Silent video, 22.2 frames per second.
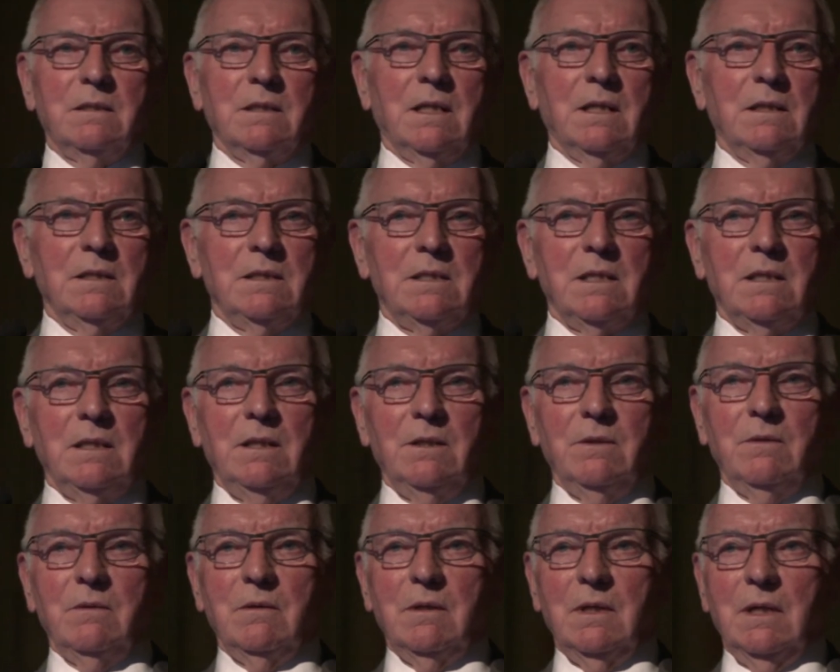to
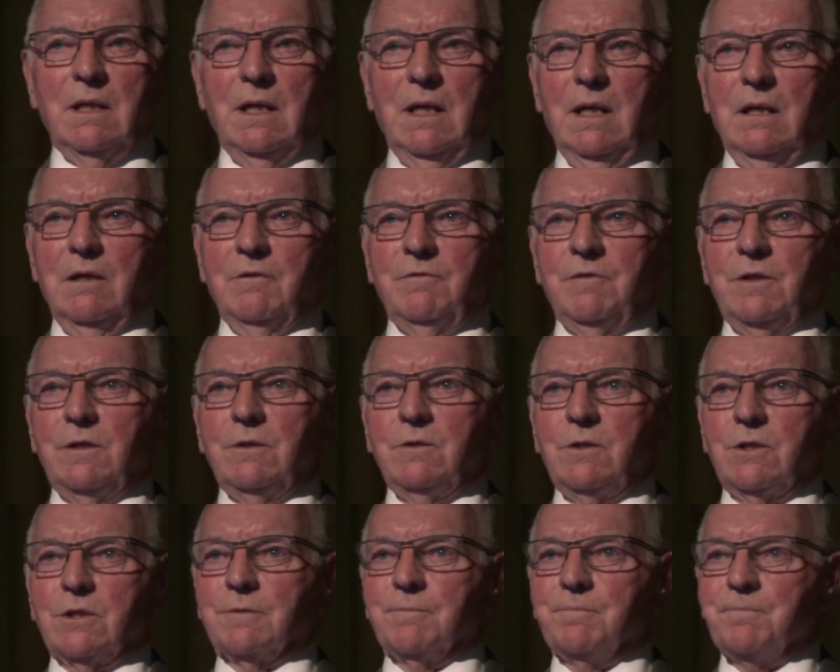continue in the
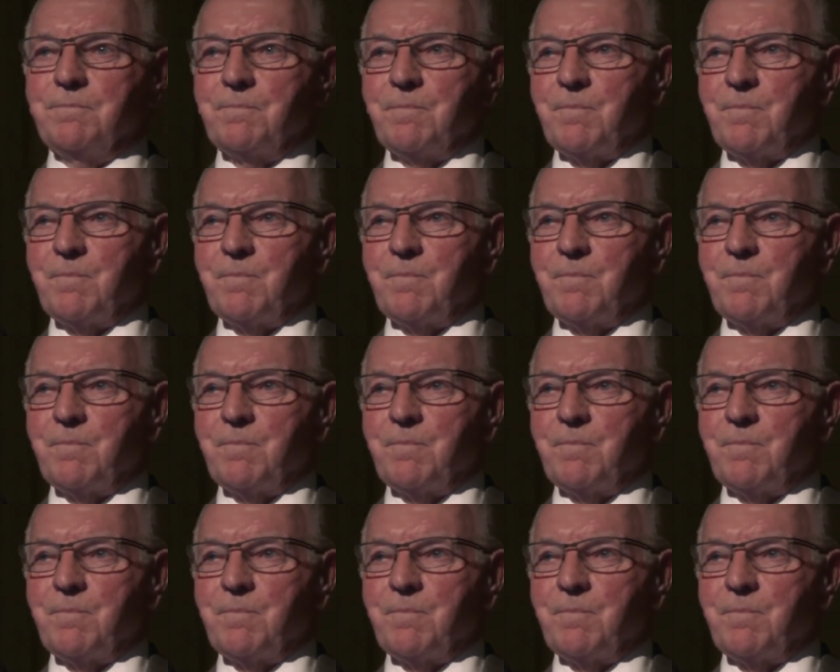future.